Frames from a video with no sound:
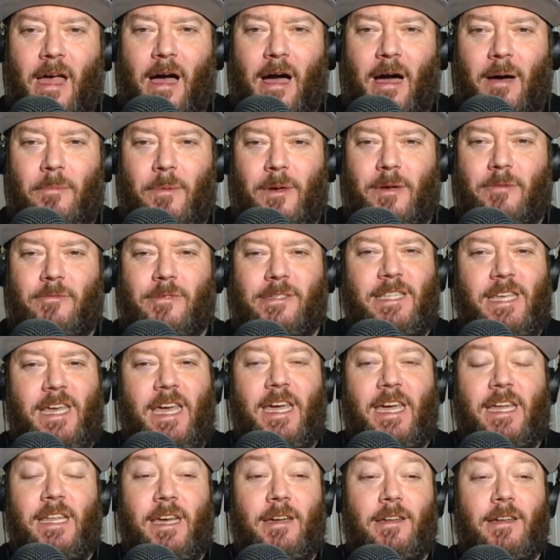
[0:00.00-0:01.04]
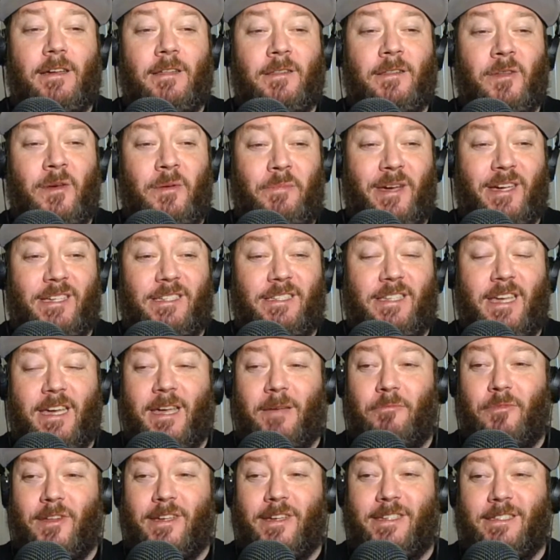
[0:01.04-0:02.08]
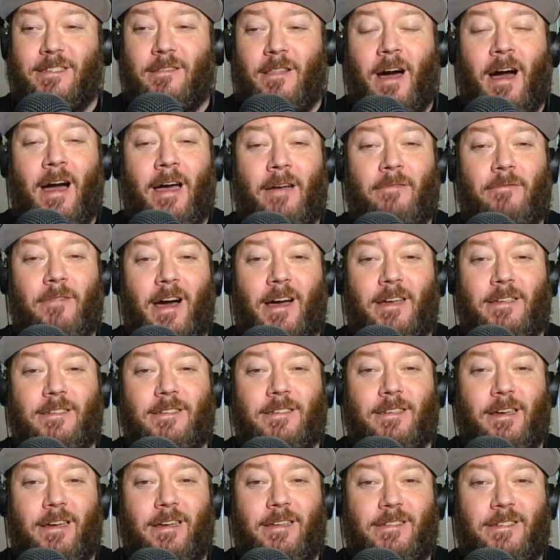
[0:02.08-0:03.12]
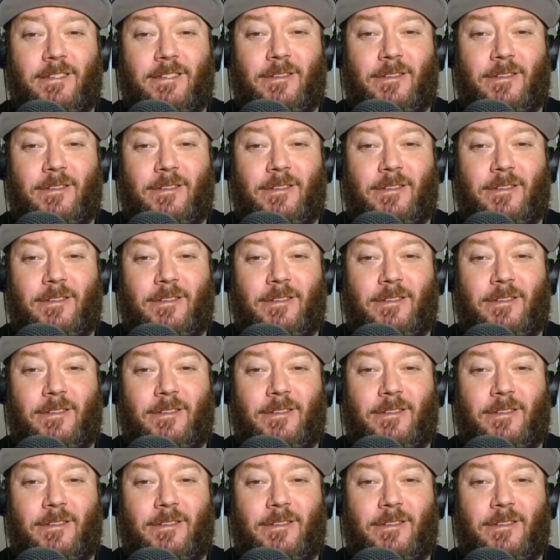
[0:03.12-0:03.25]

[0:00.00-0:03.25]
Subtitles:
But it was the Idiot Olympics taking place live last night.